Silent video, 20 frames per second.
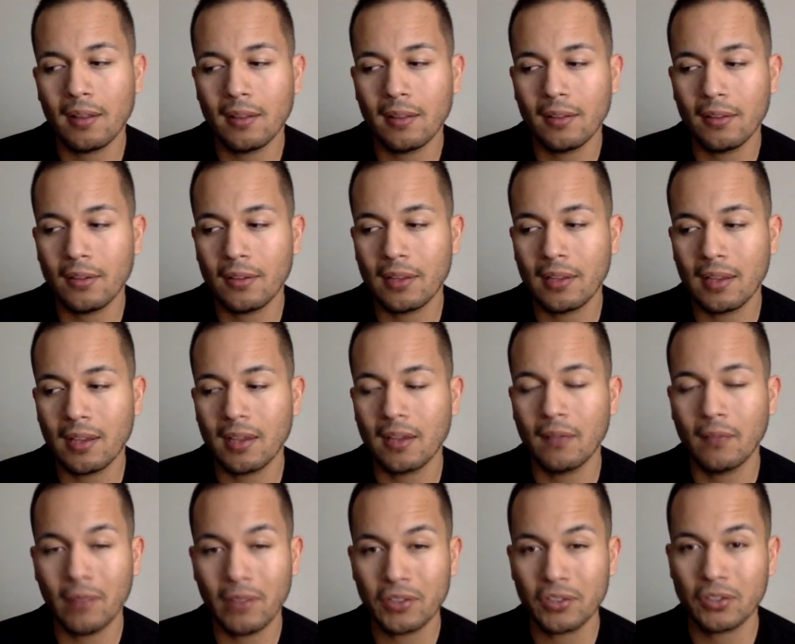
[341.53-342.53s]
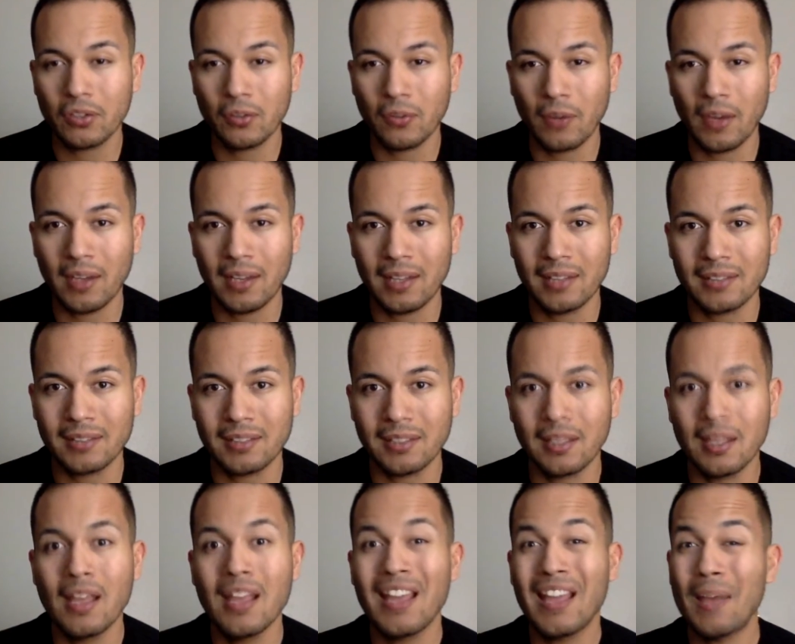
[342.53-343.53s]
you can get conventional
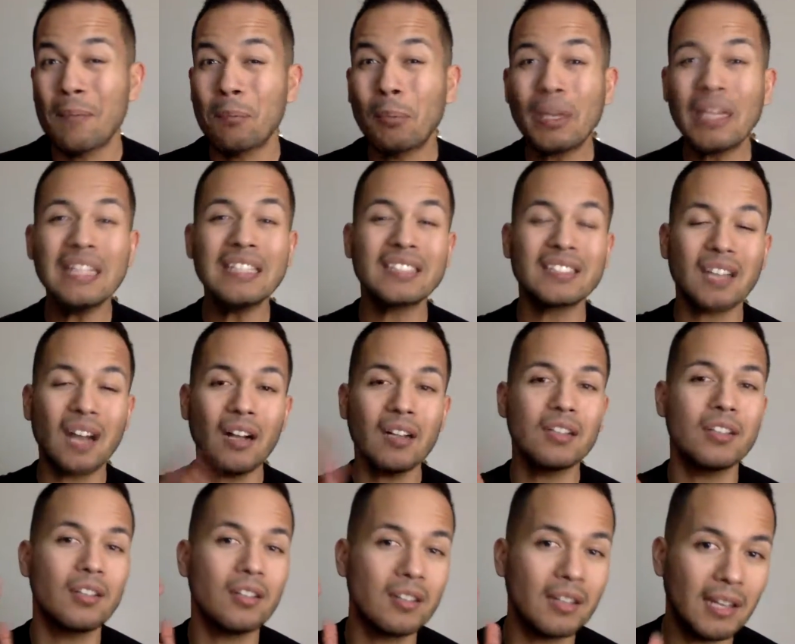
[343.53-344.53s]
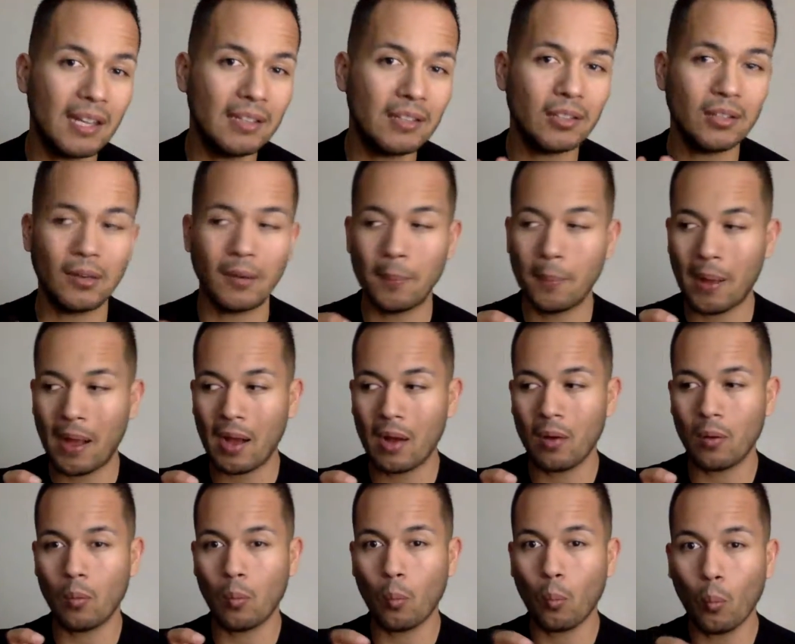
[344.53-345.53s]
financing. And please talk to your lender
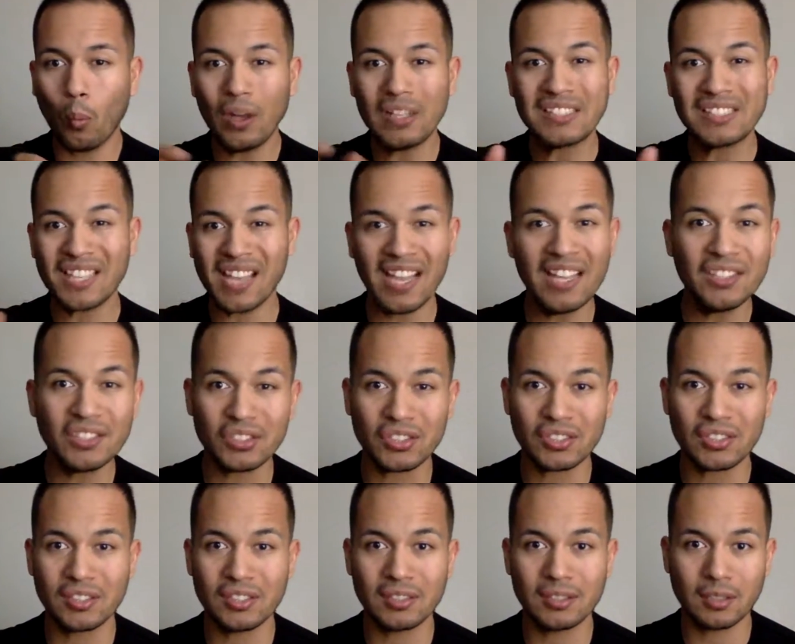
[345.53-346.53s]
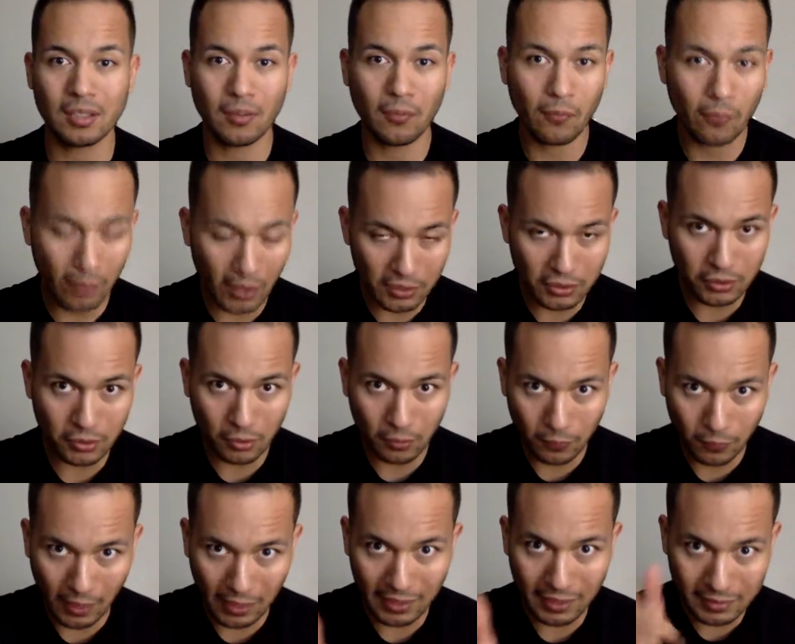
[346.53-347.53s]
about what changes, because conventional
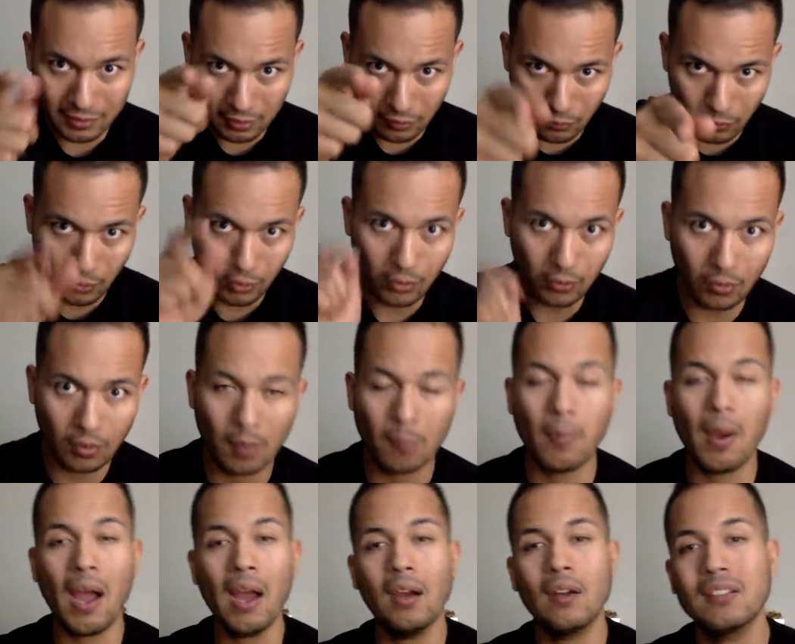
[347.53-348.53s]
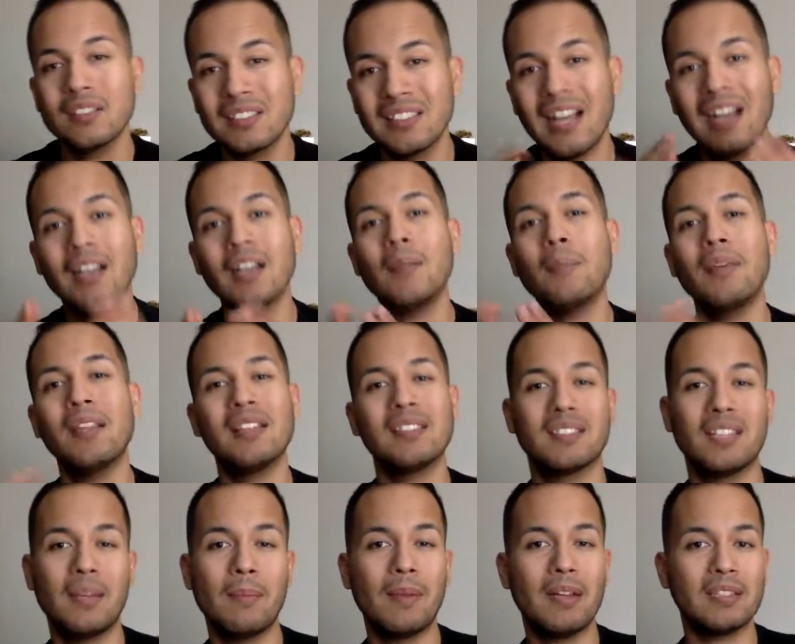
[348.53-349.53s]
financing for you, the buyer, is not going to be the
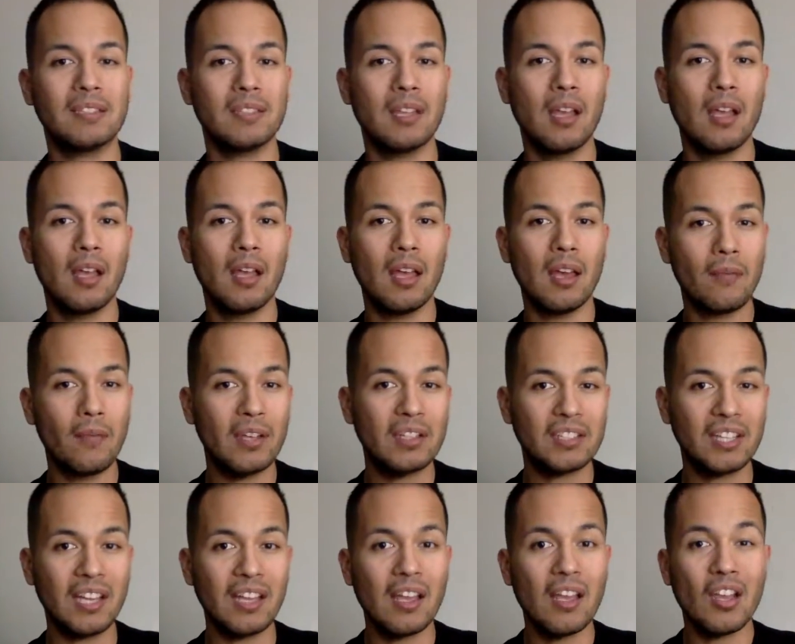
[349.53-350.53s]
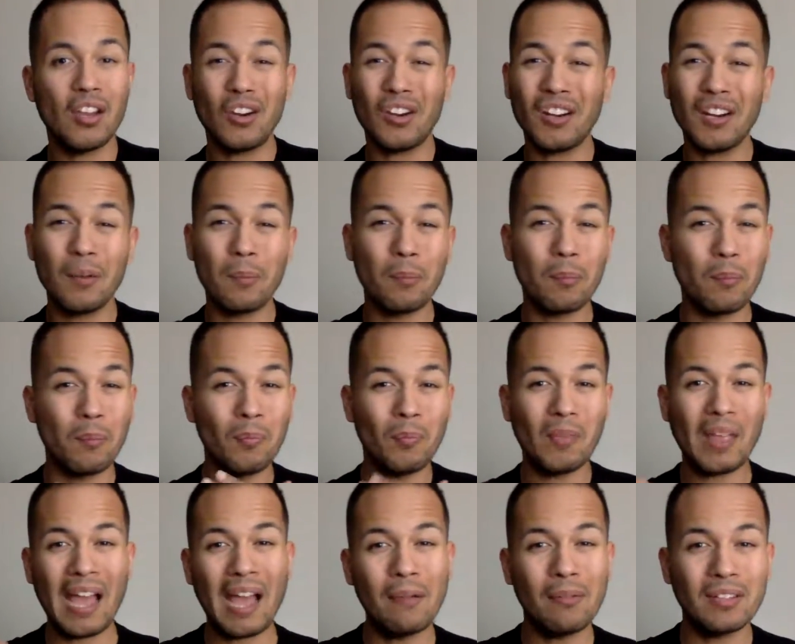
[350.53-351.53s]
same as FHA. You're going
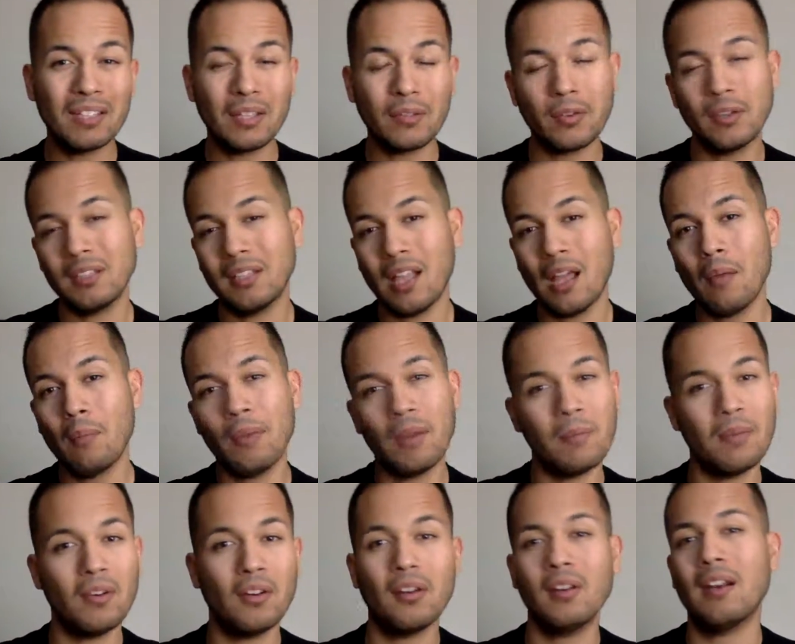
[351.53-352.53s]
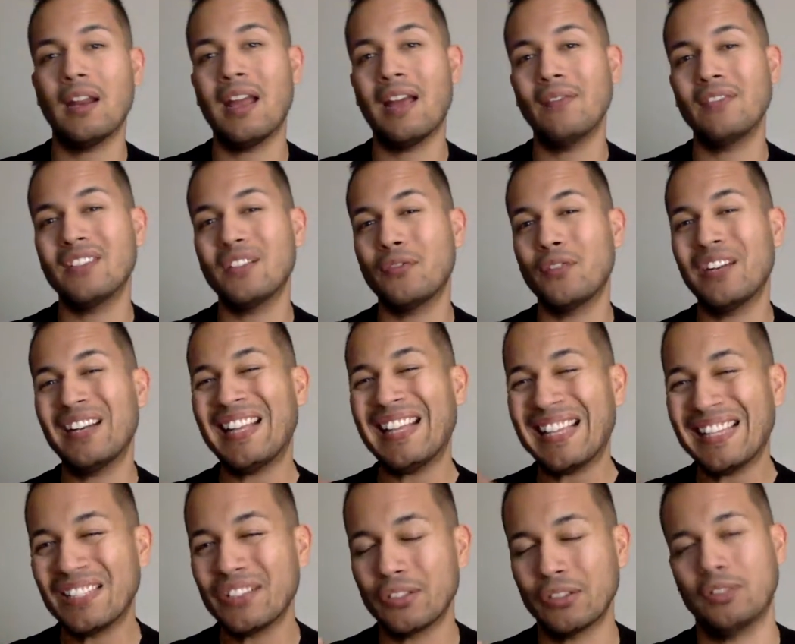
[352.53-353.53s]
to have a different down payment. You're going to have different
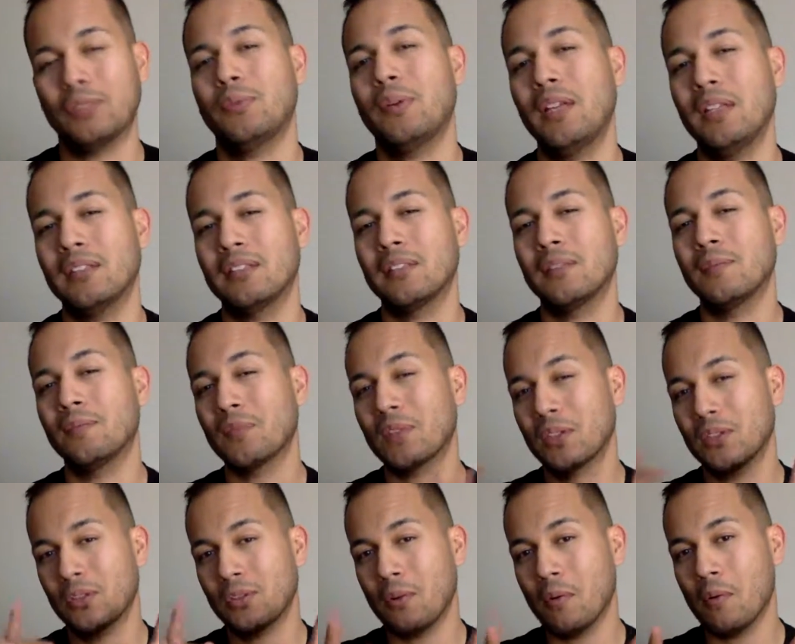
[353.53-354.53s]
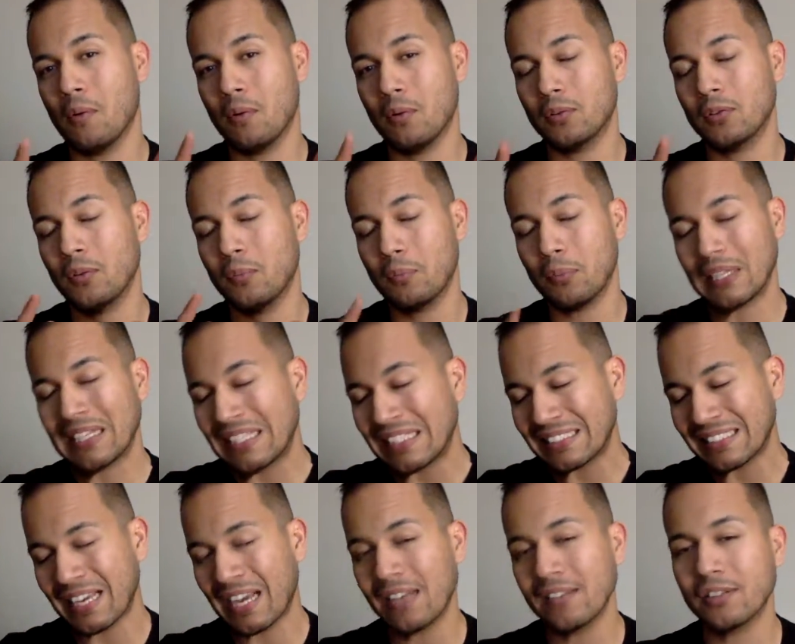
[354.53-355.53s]
interest rates. So
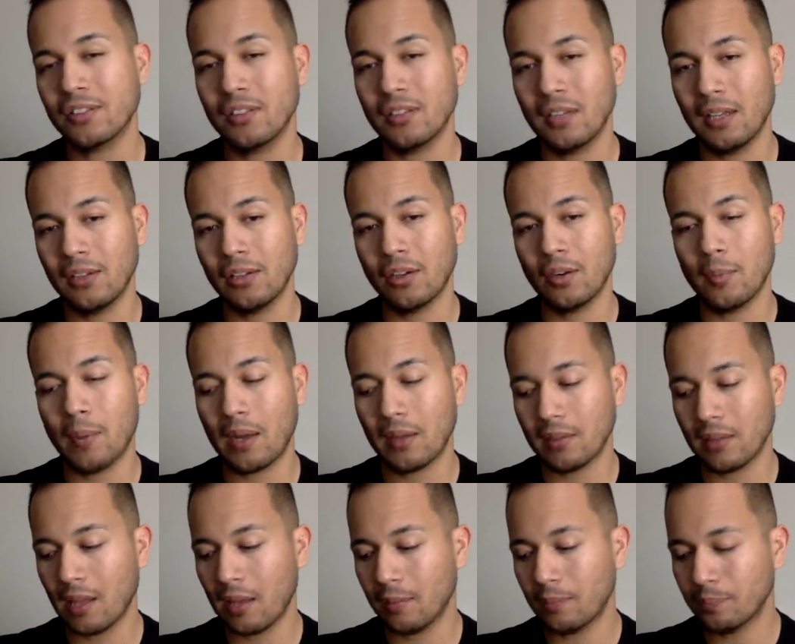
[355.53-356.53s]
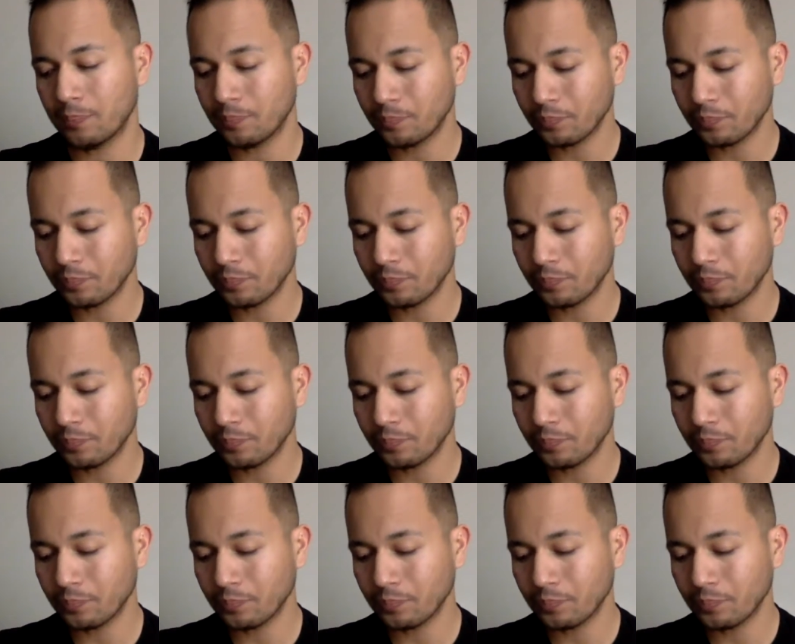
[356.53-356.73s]
please ask your lender about that.